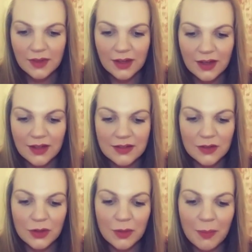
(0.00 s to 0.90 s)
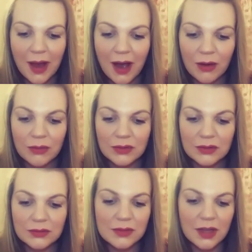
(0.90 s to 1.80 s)
it's all about
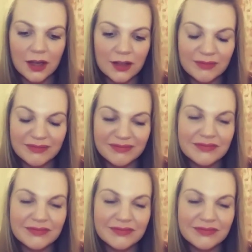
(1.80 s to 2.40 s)
um,